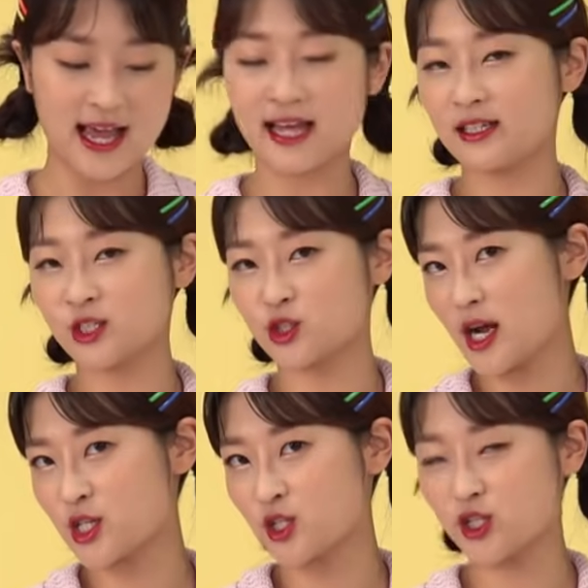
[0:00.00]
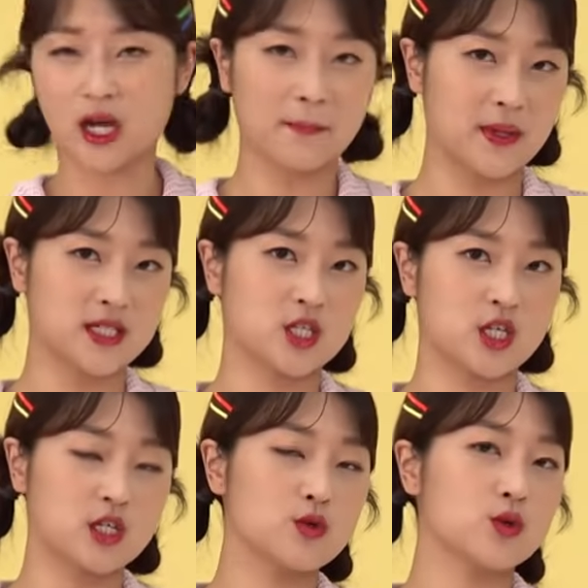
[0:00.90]
And trying to look a bit
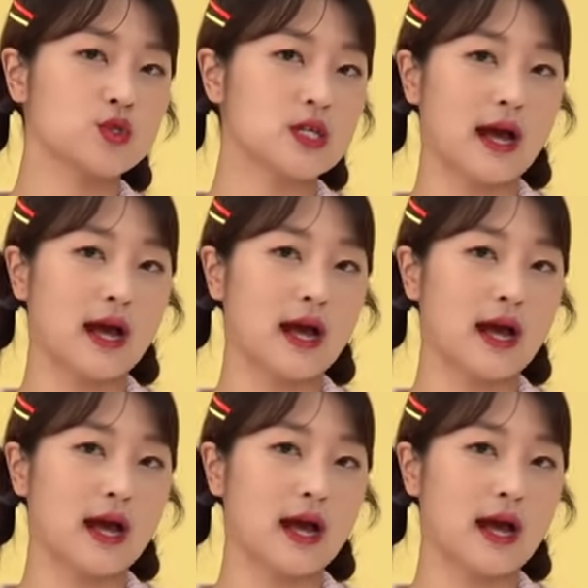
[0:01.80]
cute.